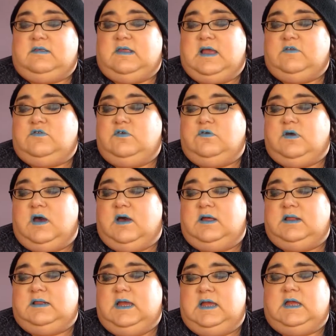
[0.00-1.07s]
like to
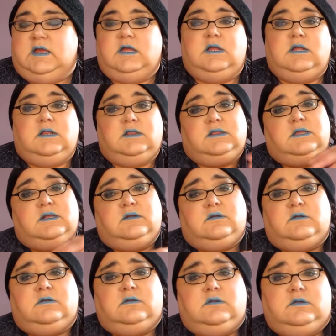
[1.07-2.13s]
cut like
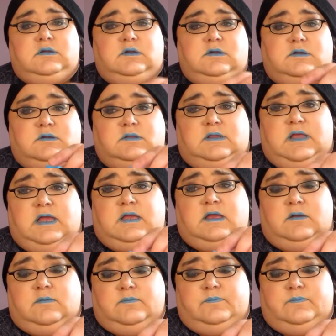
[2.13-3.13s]
little, like